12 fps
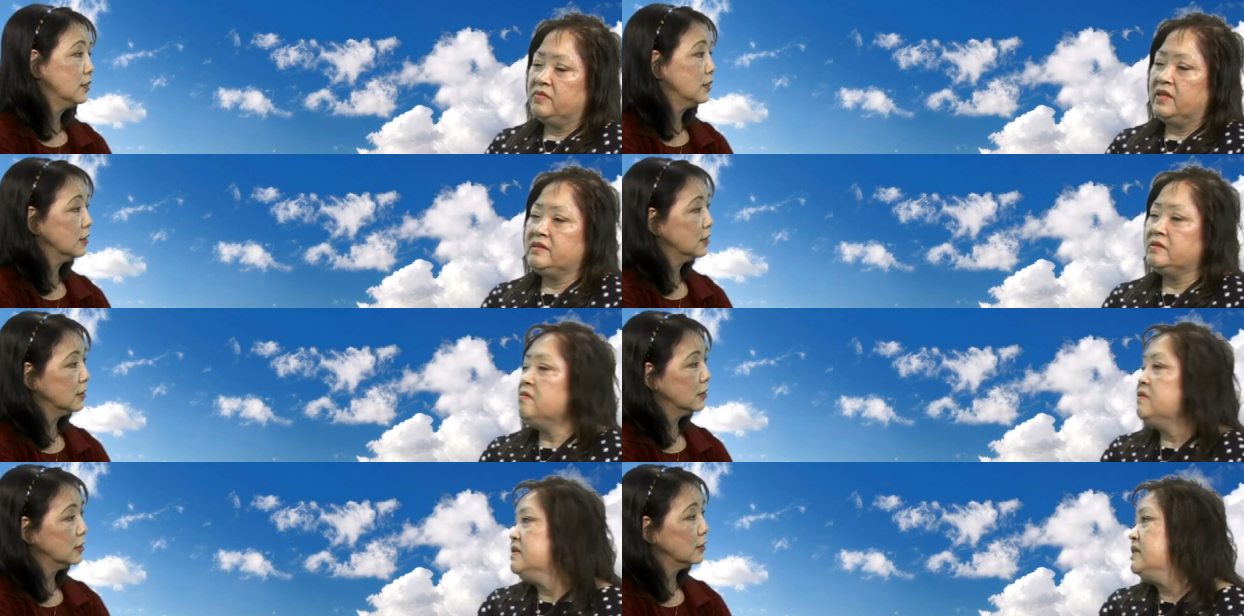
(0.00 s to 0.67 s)
Speaker 1: They
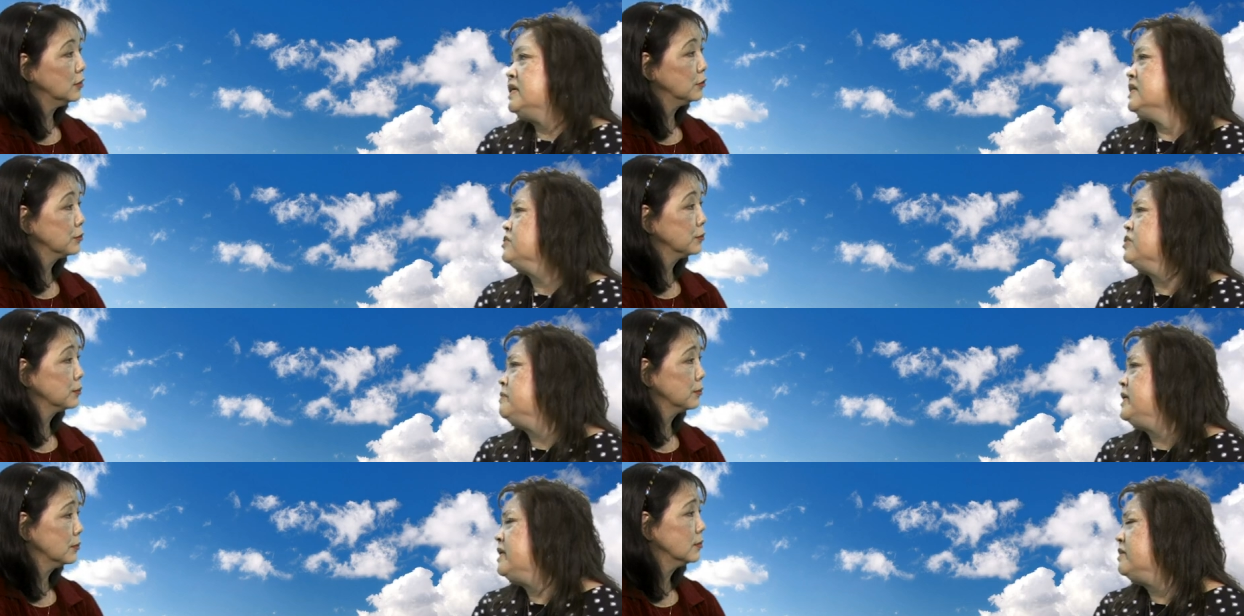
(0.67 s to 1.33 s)
said, "Well, the
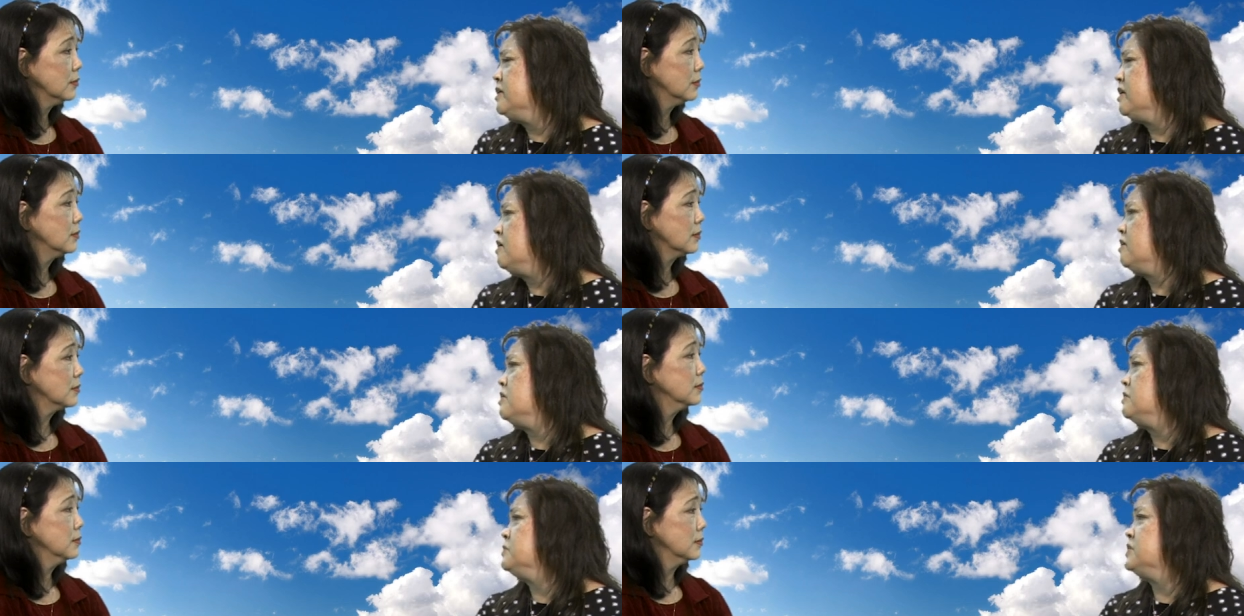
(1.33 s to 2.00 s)
exterminator
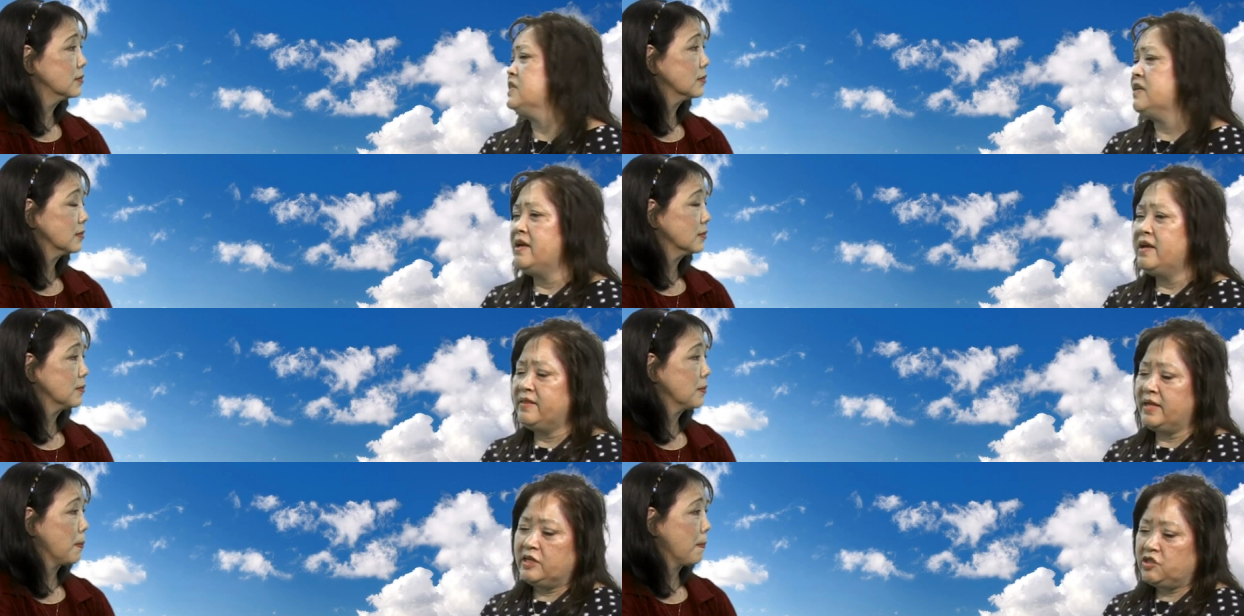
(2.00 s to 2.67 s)
comes,
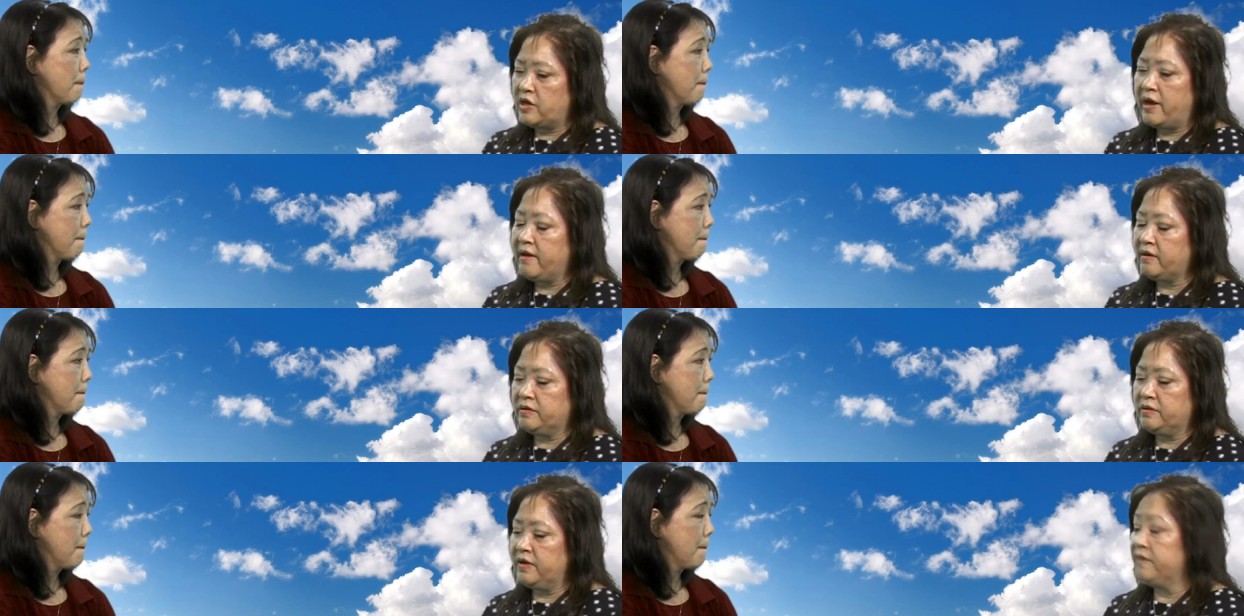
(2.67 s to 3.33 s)
they check
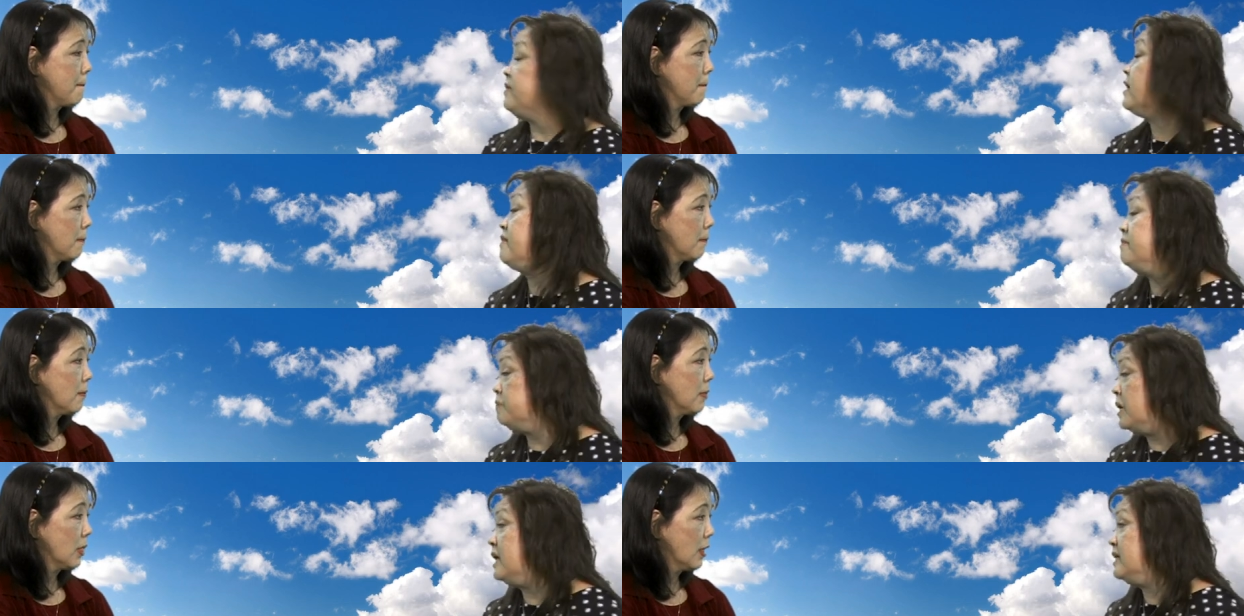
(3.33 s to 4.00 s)
if you have
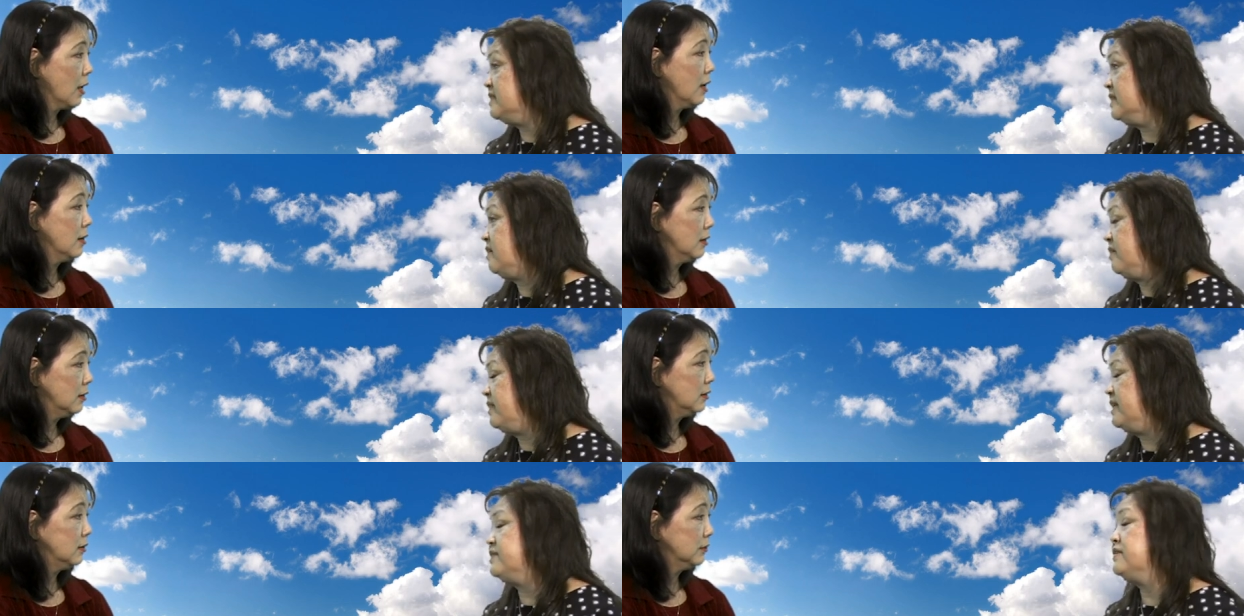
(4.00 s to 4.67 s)
bugs and
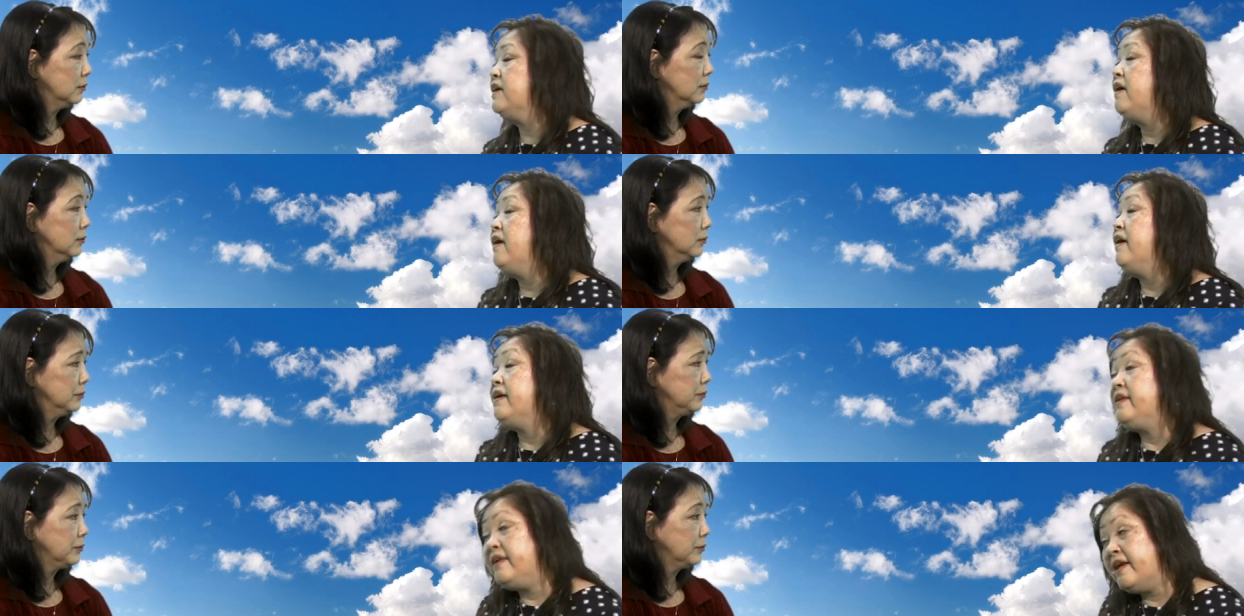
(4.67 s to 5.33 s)
all this.
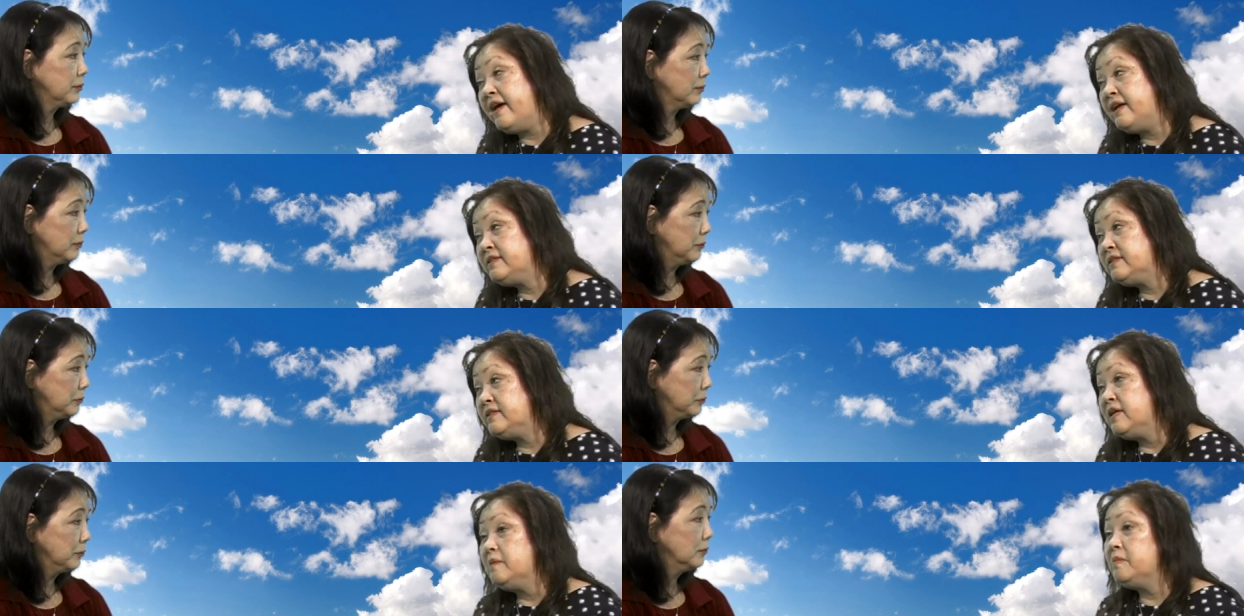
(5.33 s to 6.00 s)

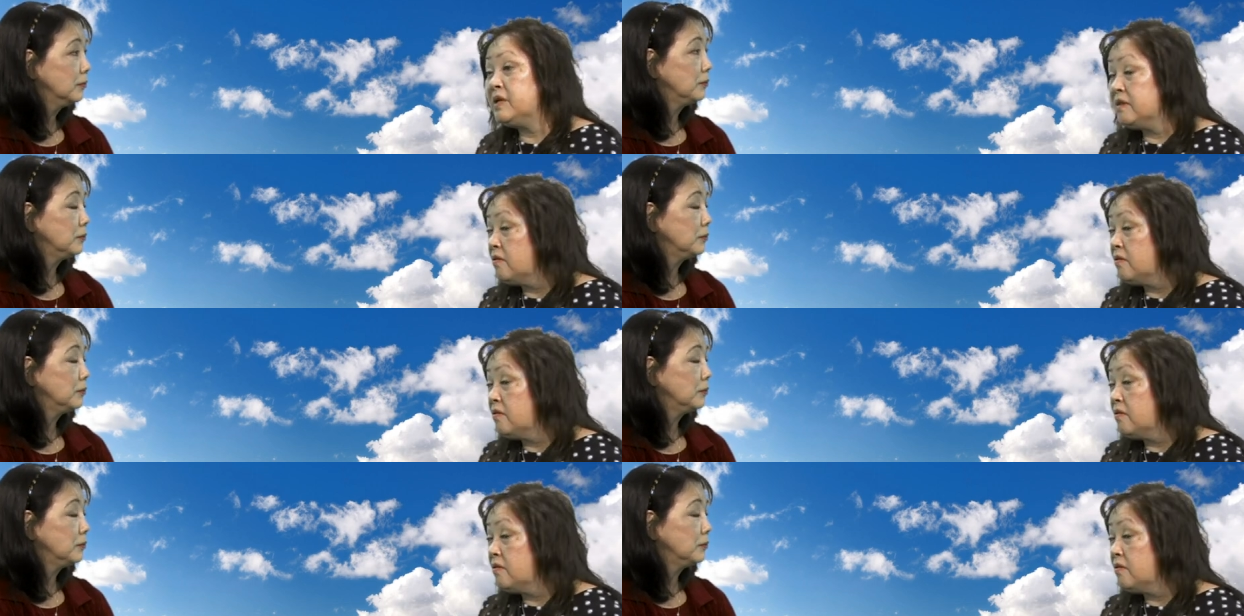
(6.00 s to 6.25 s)
Yes, but